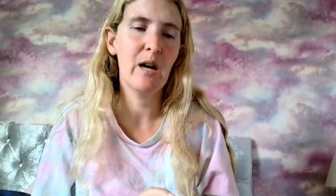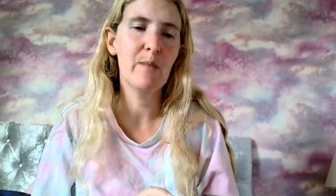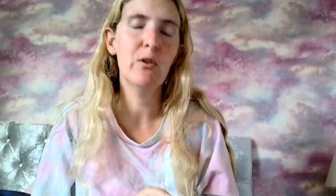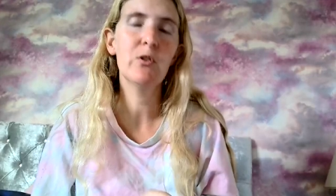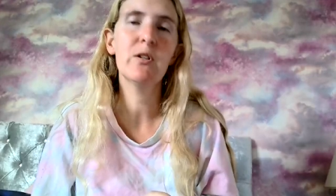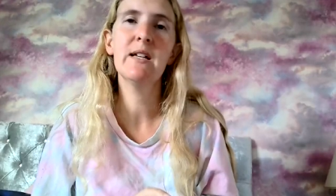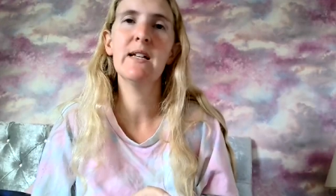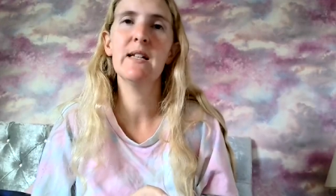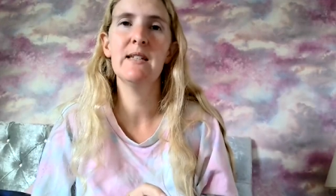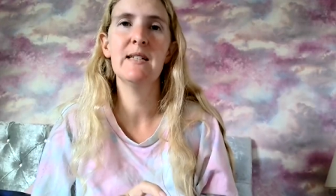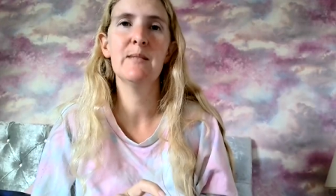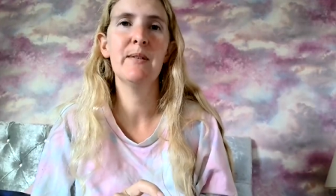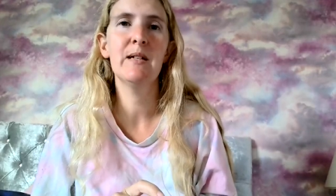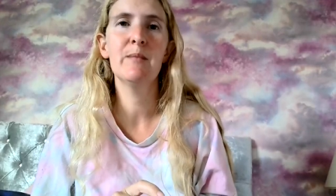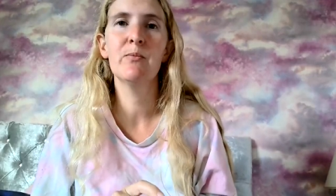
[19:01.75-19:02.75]
looking at
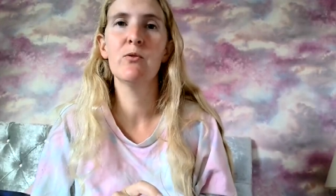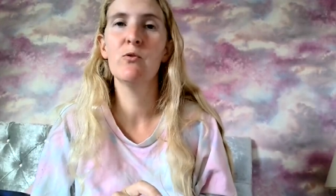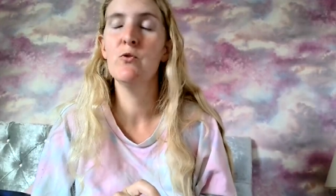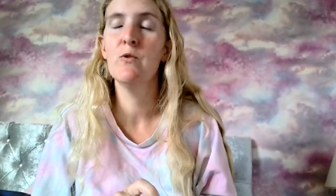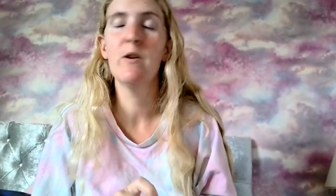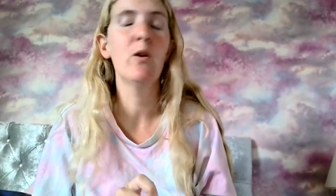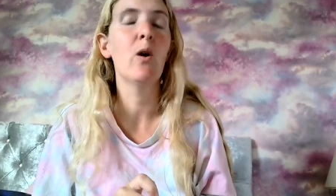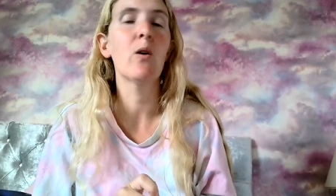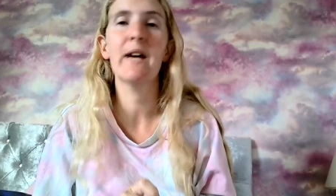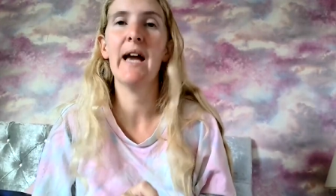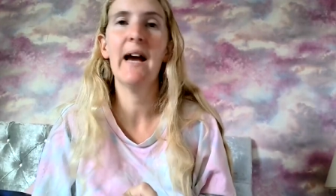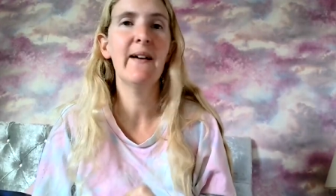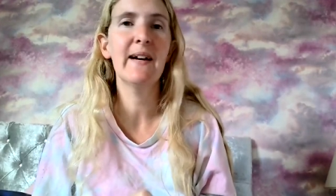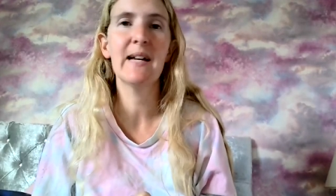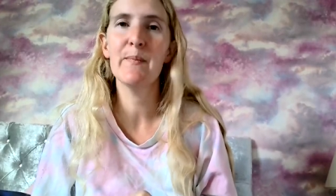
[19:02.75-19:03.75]
these people who are not
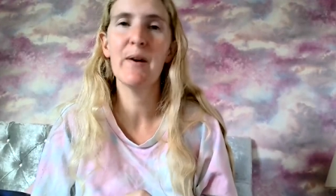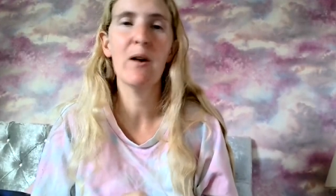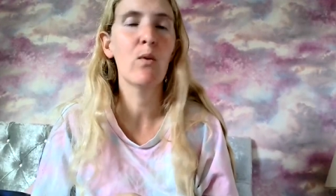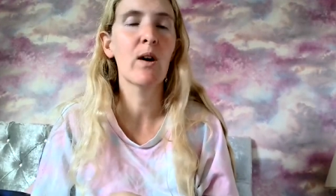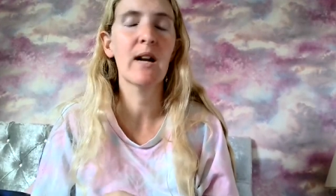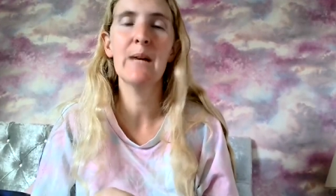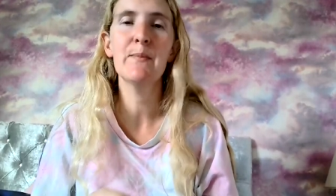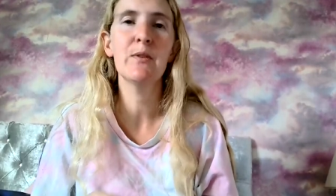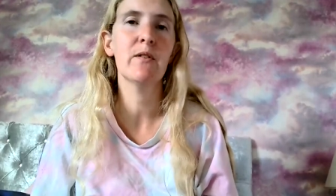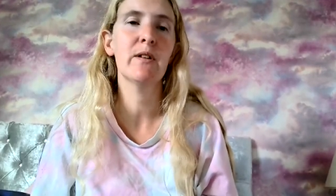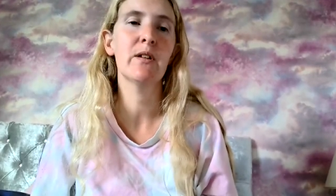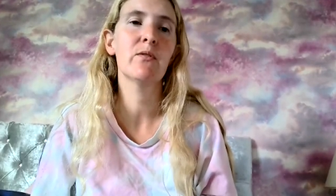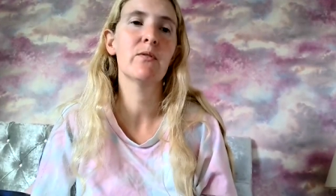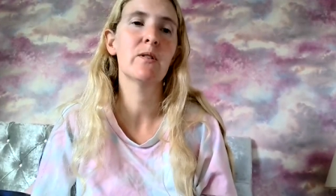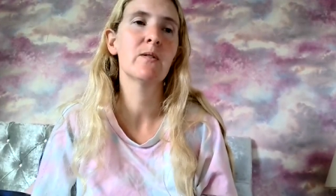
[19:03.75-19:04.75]
caring about what I'm
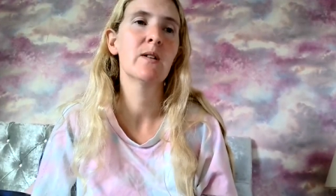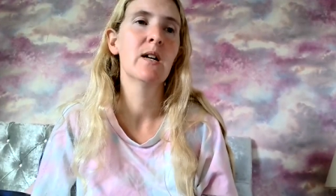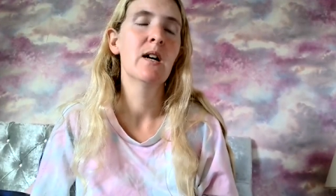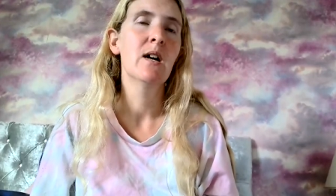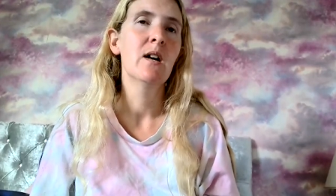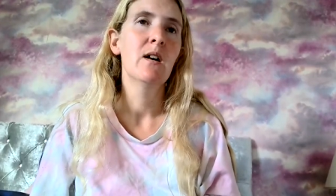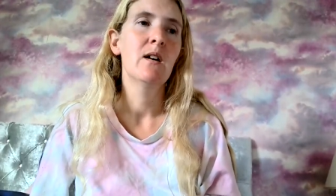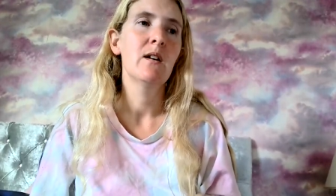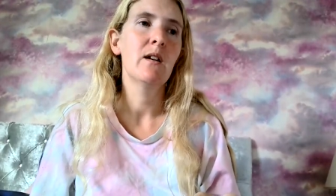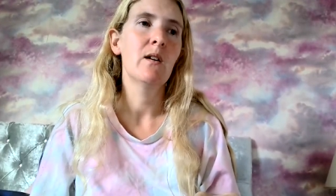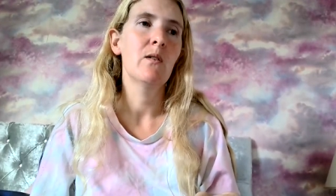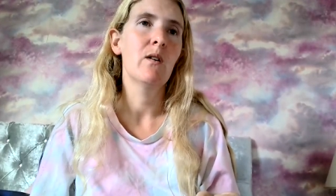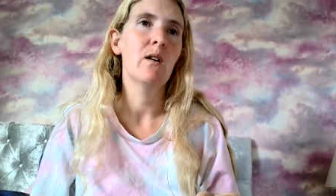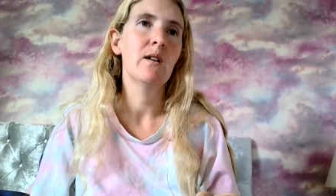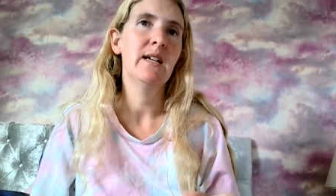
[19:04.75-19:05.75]
going through, you
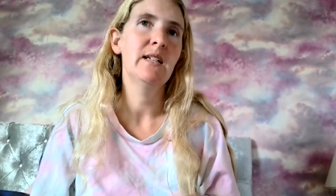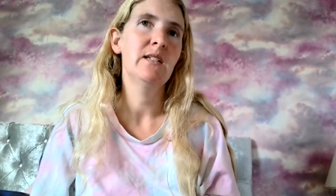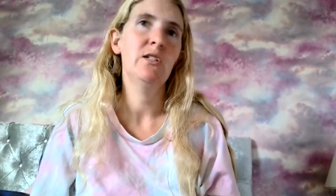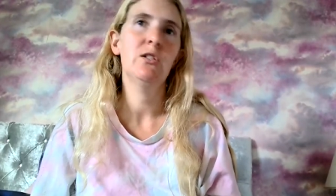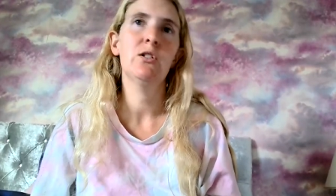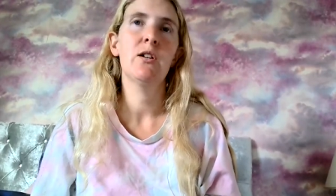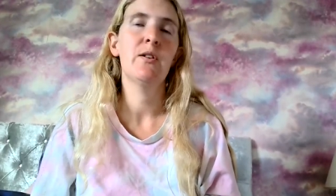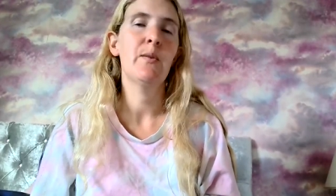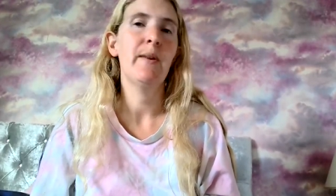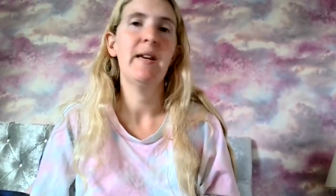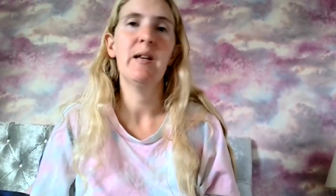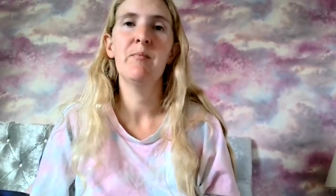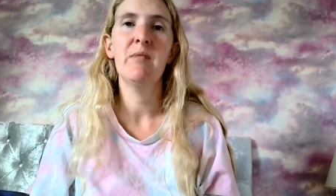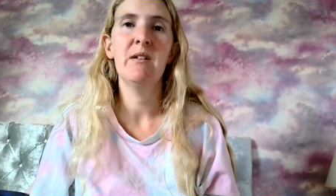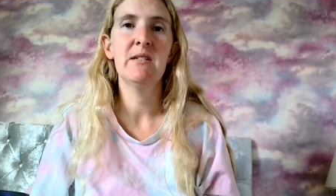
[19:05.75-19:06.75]
know, it's just going to
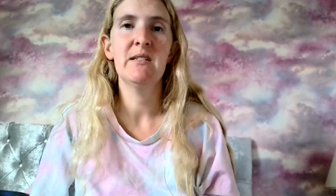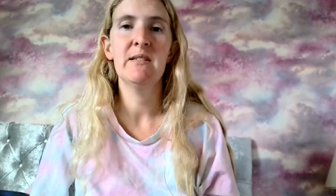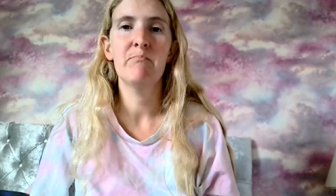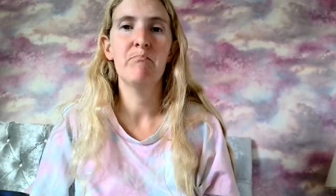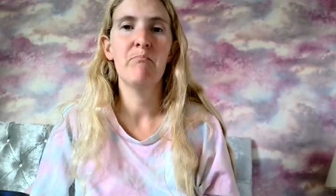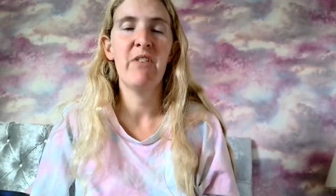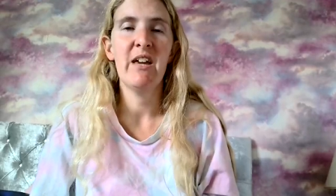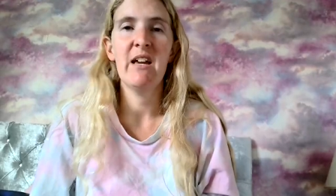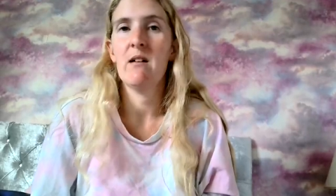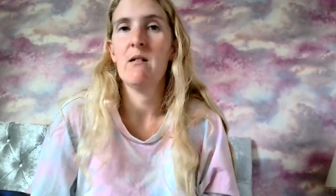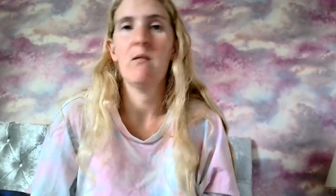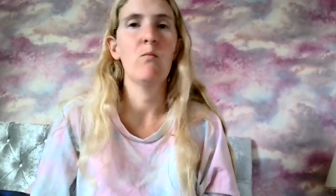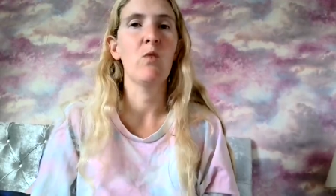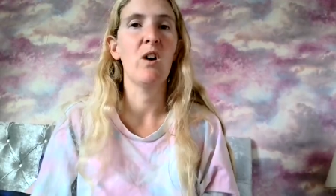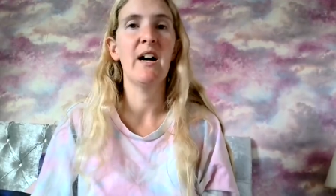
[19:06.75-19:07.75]
make me think,
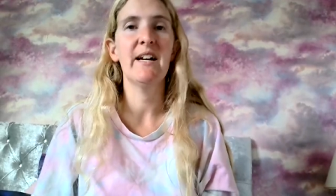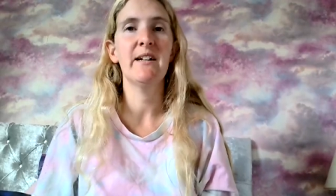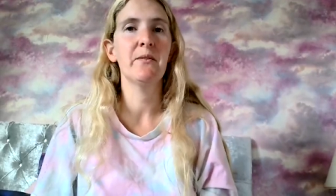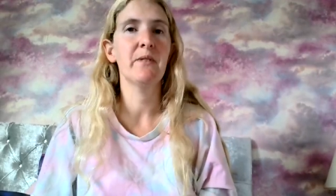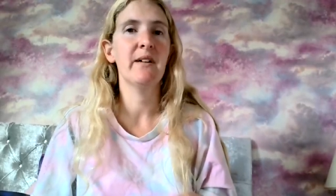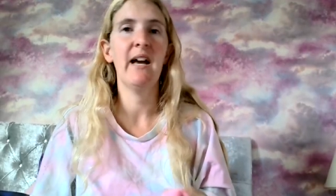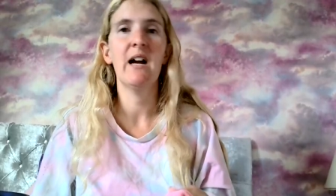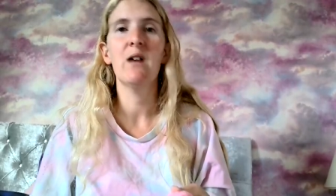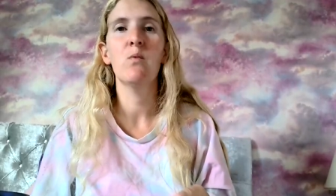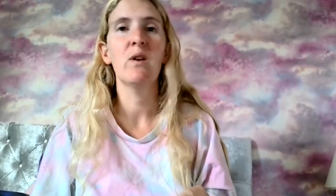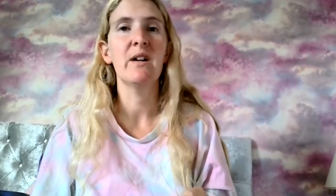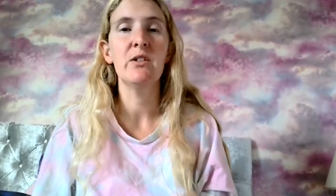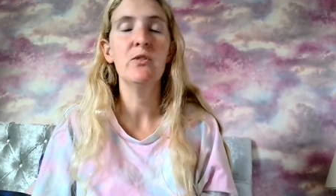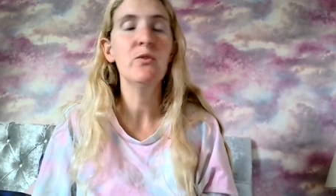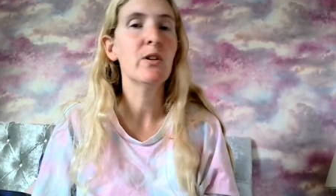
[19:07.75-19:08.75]
well, I don't care
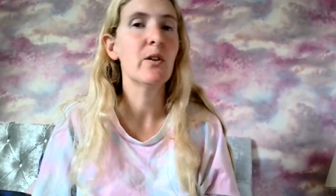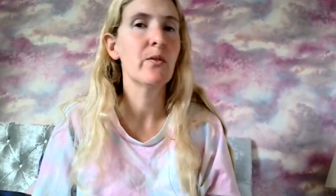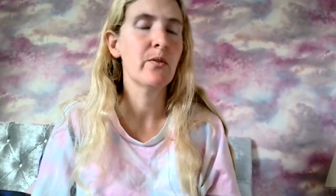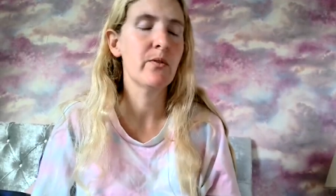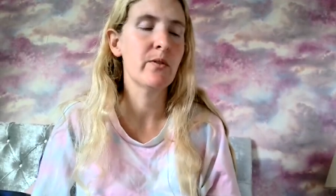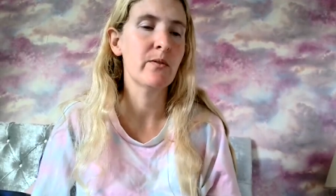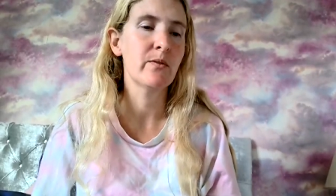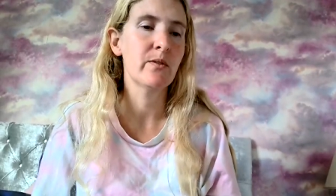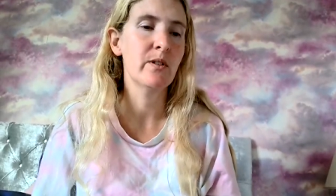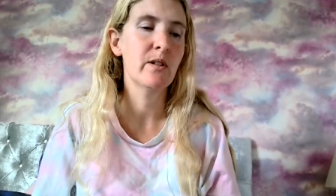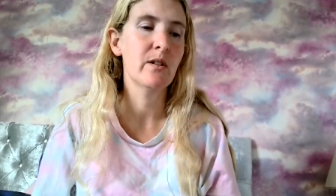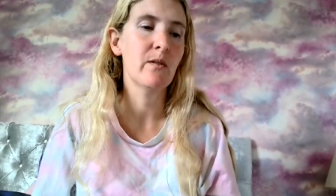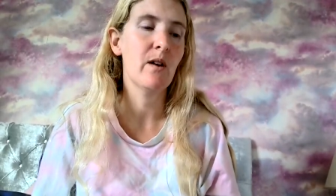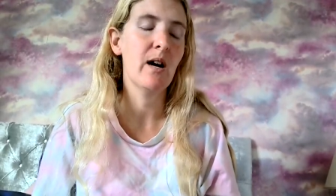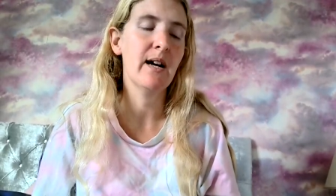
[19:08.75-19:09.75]
what you go through. You
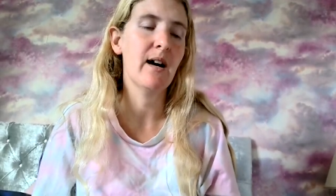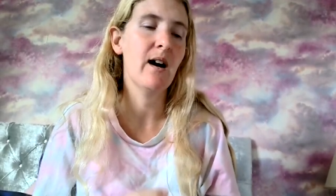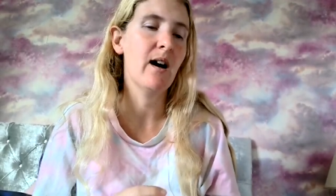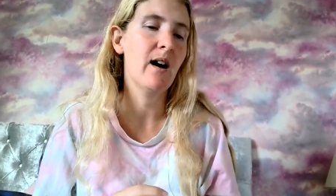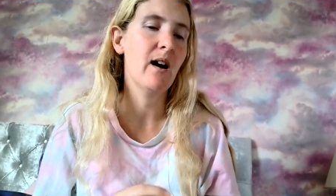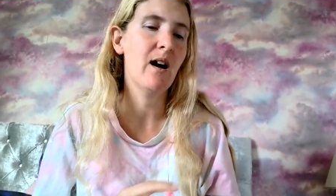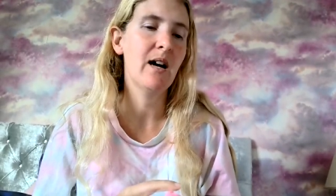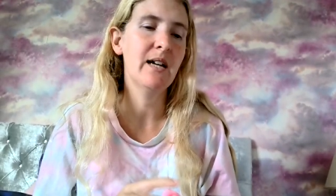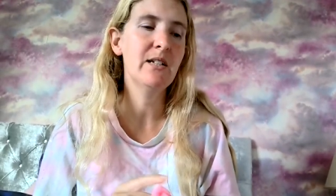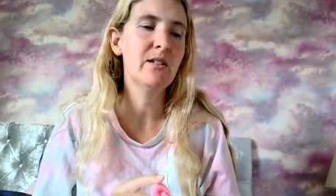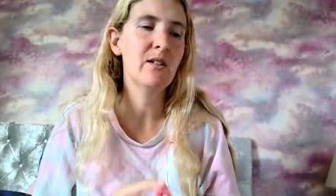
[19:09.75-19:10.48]
know, I, I,